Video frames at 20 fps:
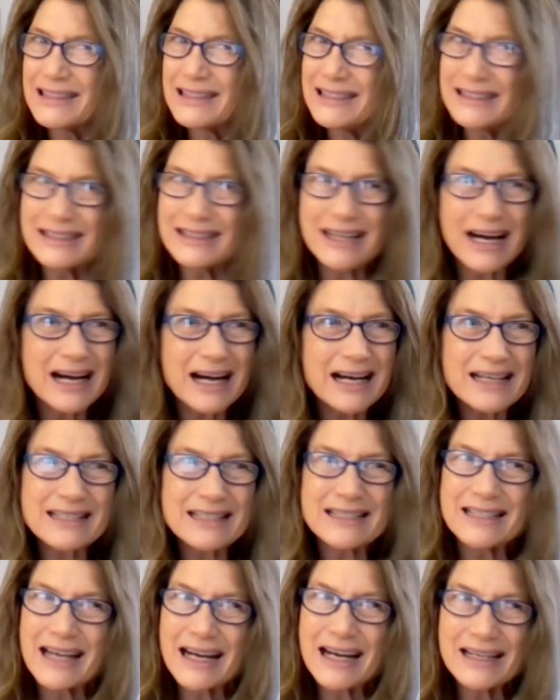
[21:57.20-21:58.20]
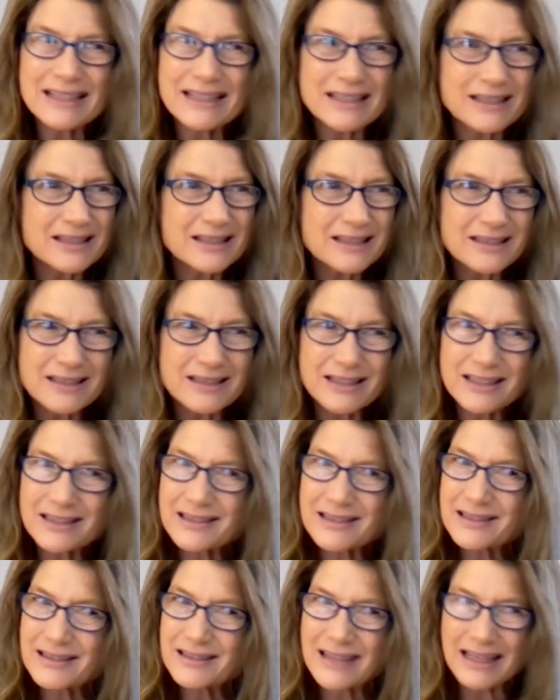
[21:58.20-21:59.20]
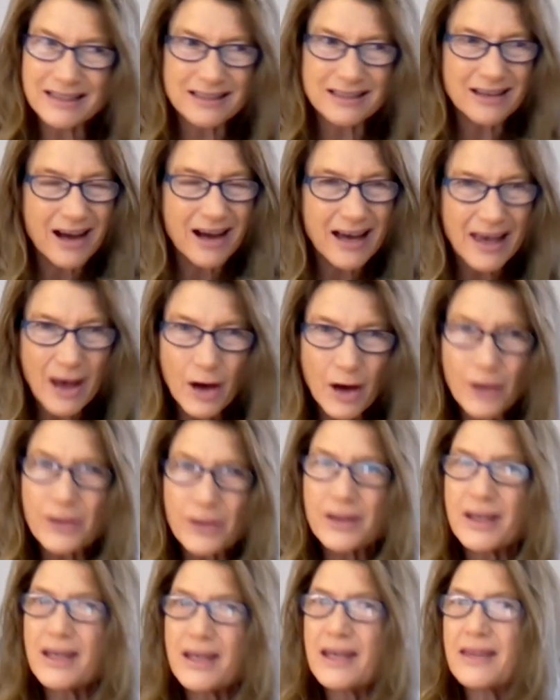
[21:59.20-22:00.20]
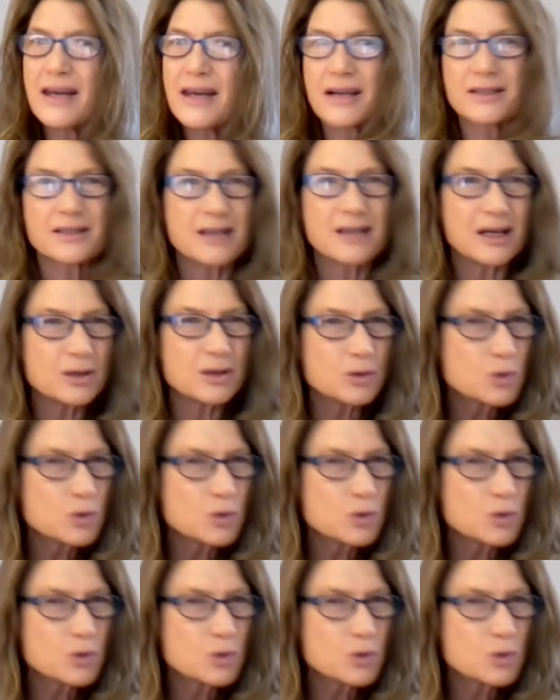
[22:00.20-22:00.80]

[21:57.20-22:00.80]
not just, that's not healthy, that's not